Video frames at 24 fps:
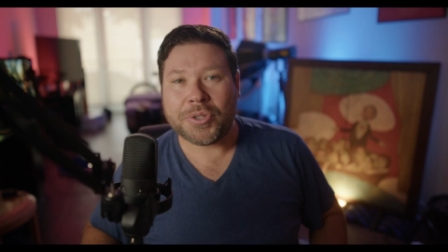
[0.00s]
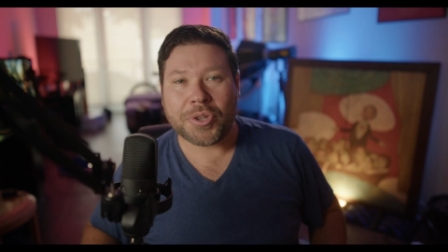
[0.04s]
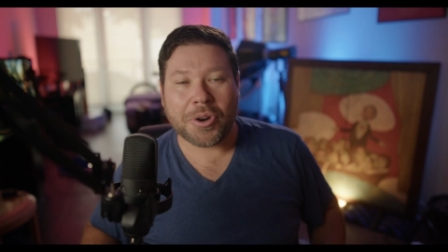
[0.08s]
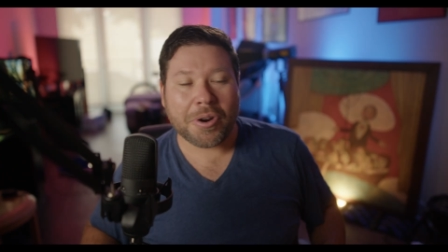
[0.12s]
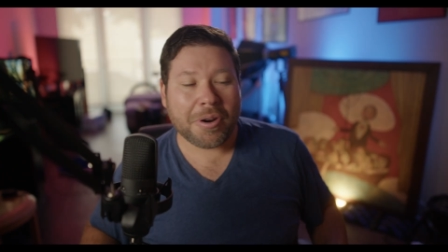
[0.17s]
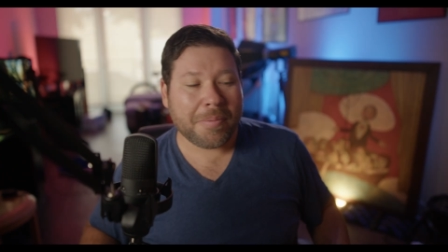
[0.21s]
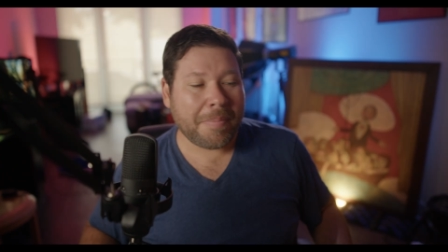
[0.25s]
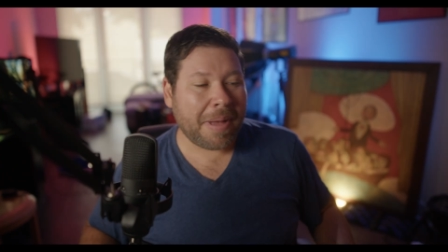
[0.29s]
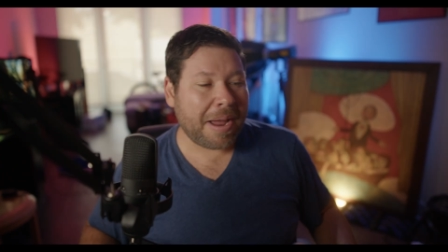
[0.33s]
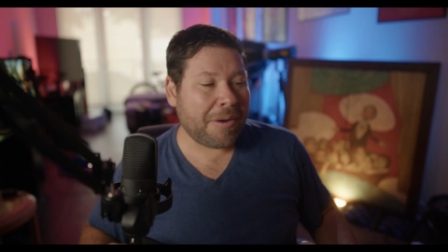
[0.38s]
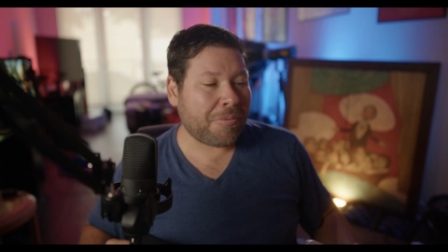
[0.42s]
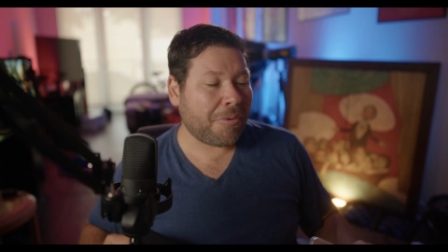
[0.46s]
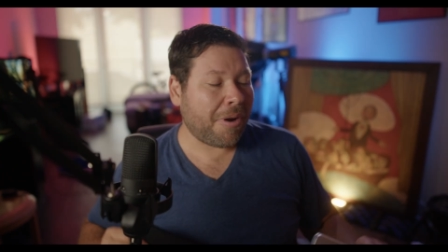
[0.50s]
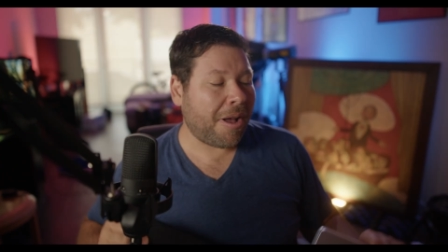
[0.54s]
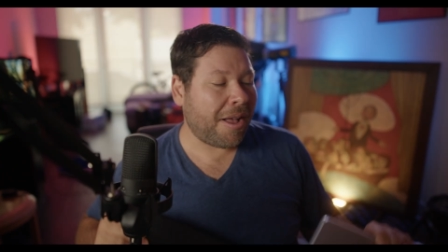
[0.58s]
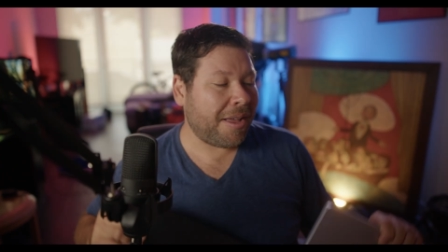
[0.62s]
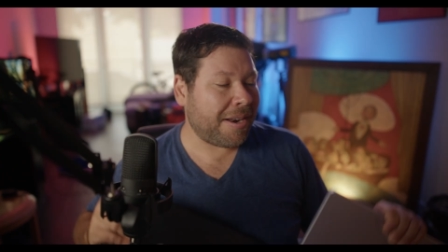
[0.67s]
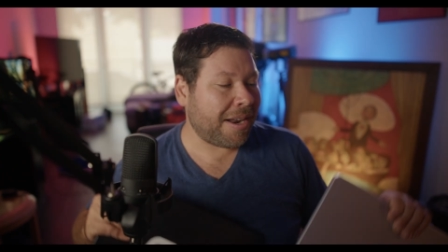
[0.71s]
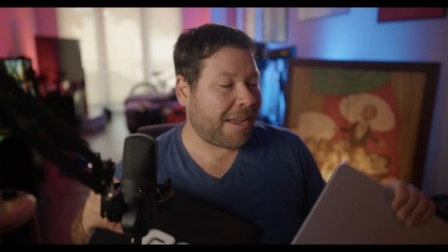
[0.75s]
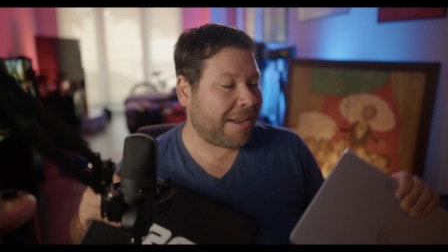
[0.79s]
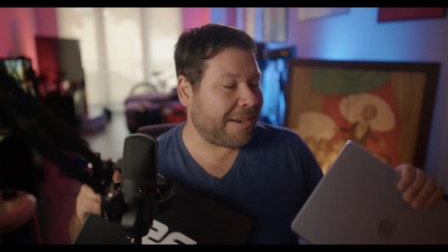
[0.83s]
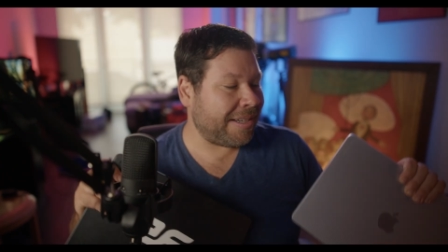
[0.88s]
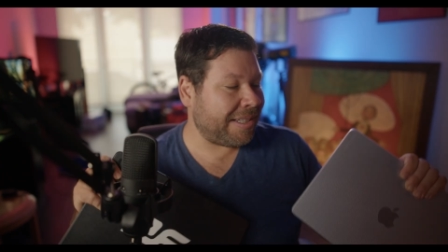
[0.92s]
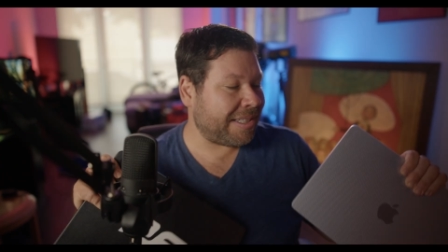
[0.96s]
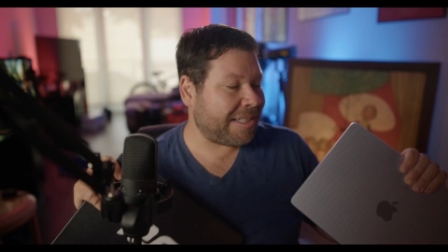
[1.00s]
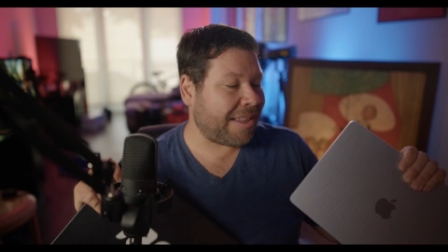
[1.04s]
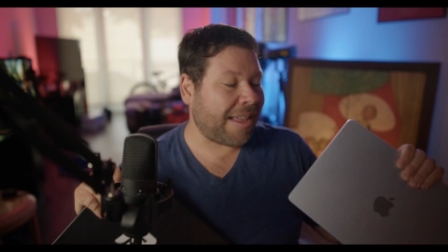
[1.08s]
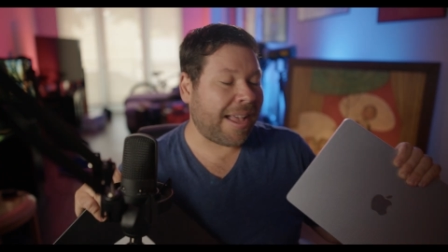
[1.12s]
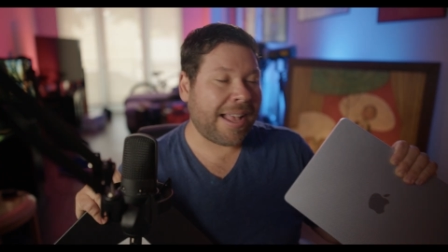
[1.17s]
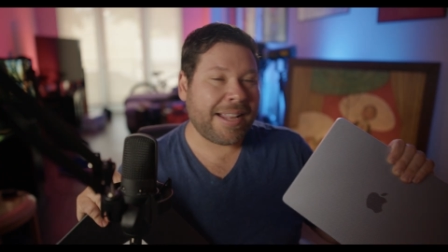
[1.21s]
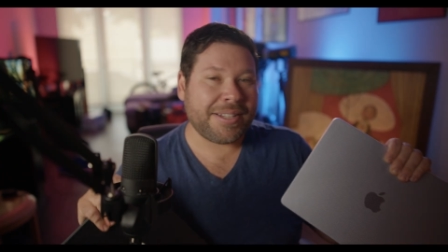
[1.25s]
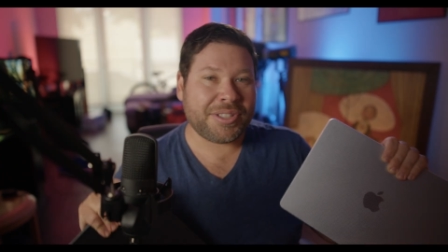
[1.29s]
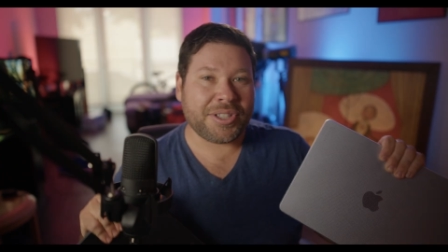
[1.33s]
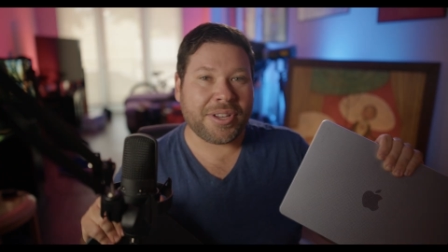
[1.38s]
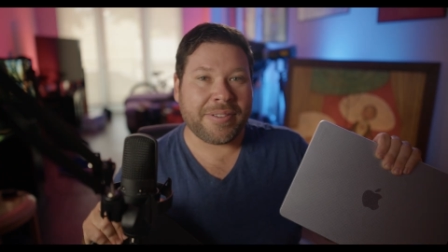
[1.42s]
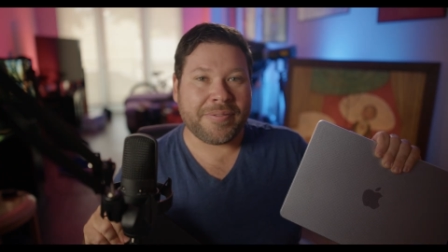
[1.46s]
are my raw and honest
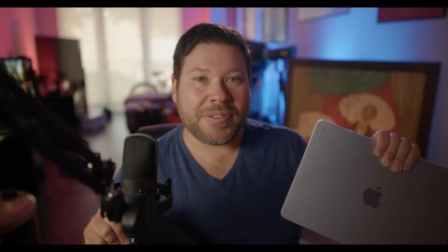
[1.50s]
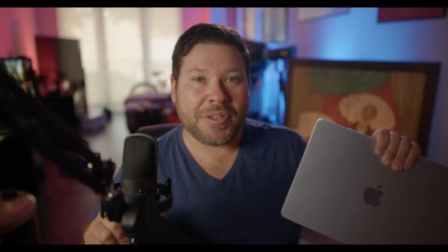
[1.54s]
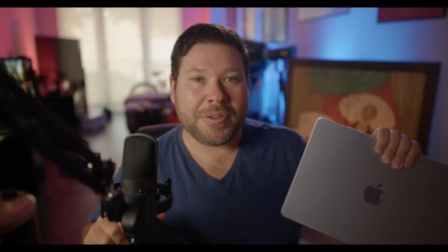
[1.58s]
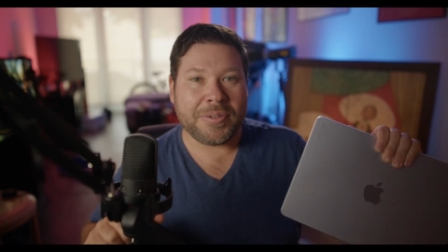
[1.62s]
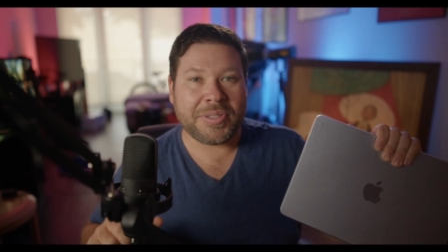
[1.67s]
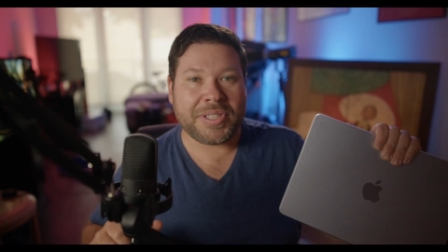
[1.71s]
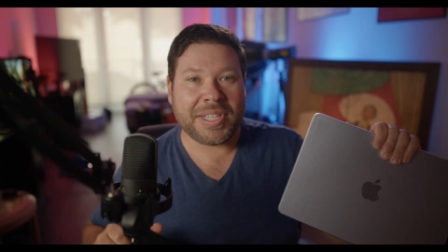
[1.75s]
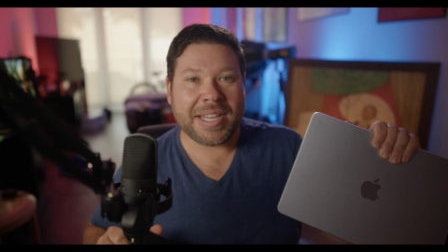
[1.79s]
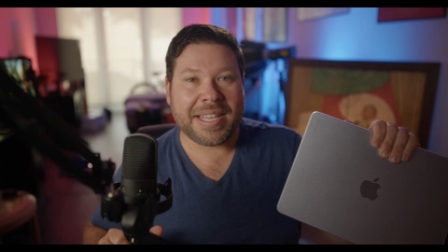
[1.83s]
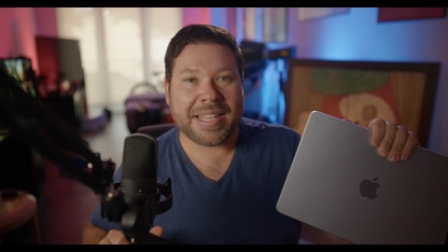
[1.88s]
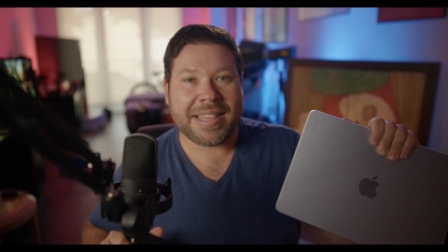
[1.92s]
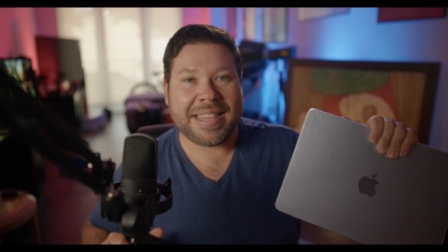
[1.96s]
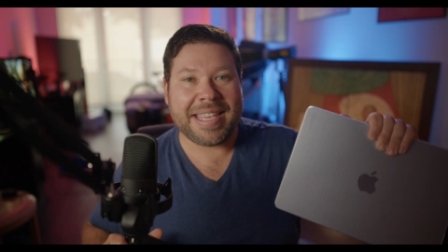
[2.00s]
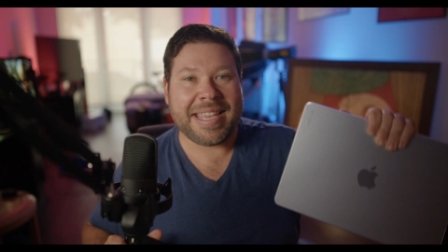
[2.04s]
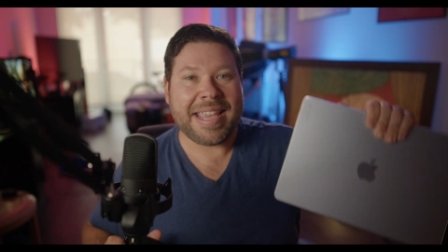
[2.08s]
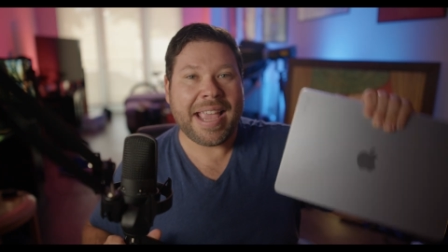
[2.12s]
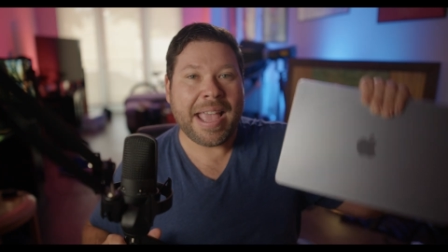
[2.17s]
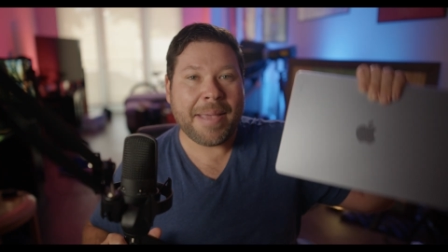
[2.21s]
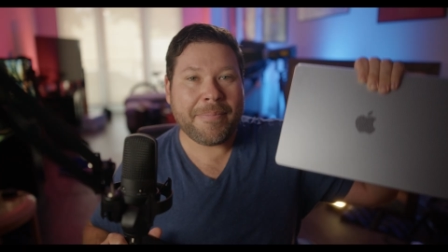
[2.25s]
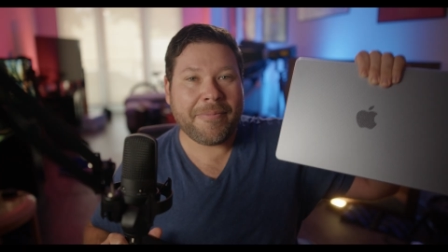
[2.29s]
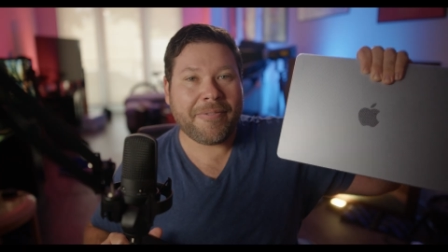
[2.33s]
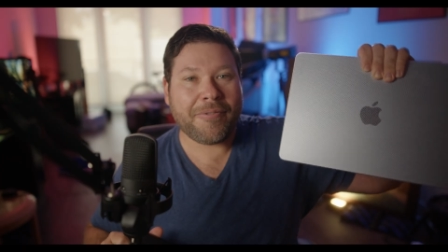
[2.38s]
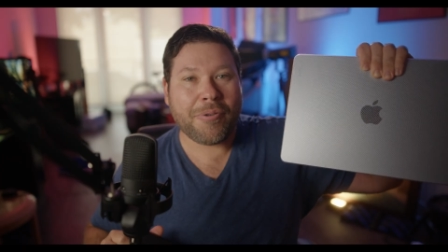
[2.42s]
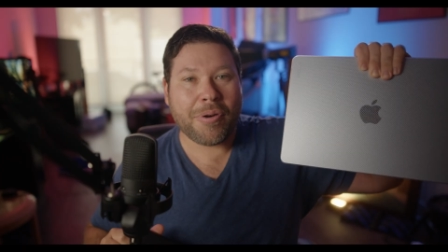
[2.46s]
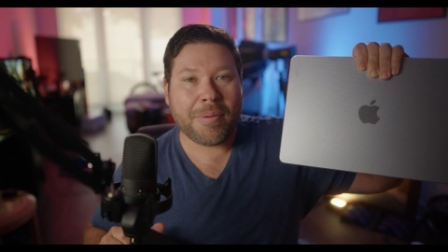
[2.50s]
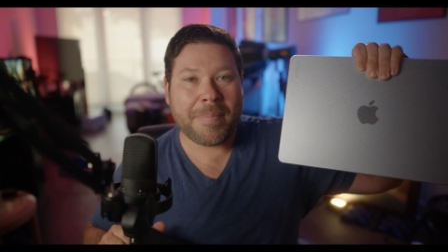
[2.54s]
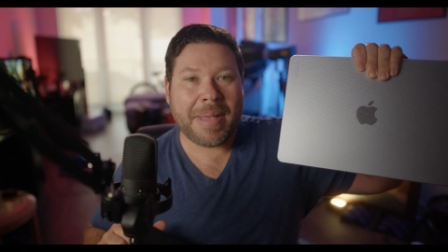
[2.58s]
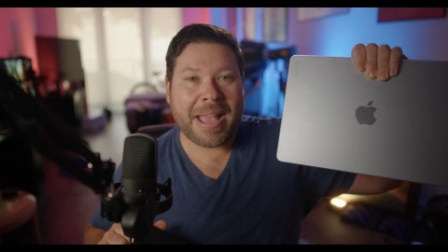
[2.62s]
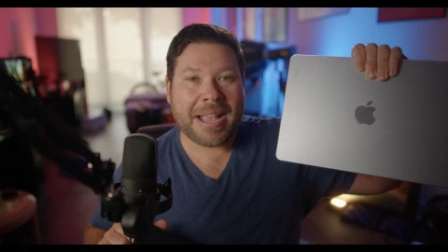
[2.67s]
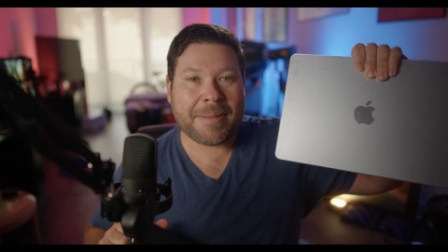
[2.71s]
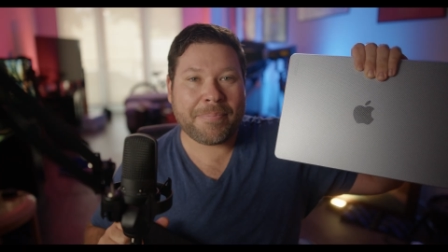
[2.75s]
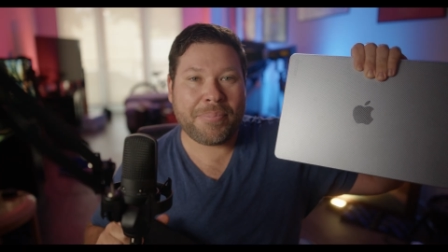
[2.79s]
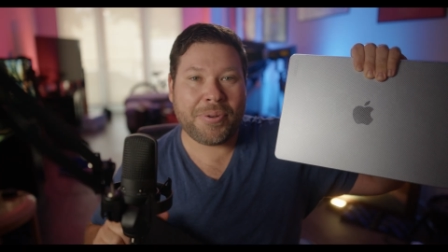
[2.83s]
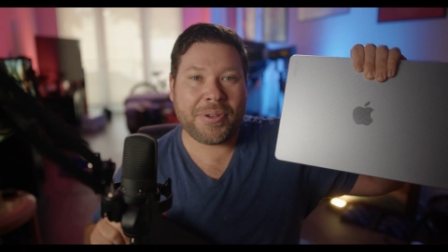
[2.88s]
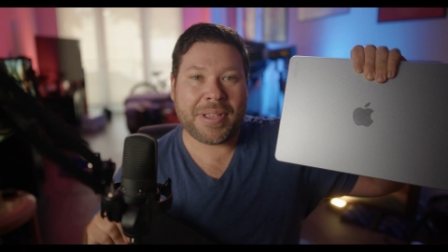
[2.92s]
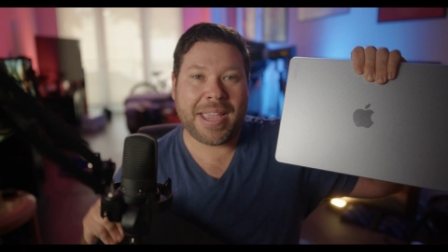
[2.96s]
thoughts of using the M4
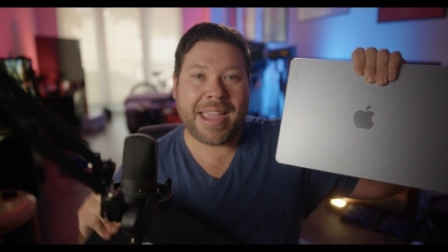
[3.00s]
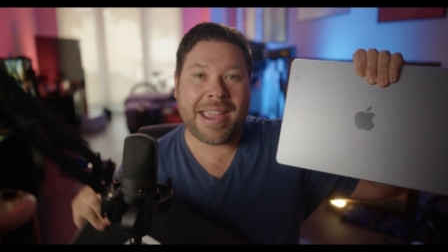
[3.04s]
MacBook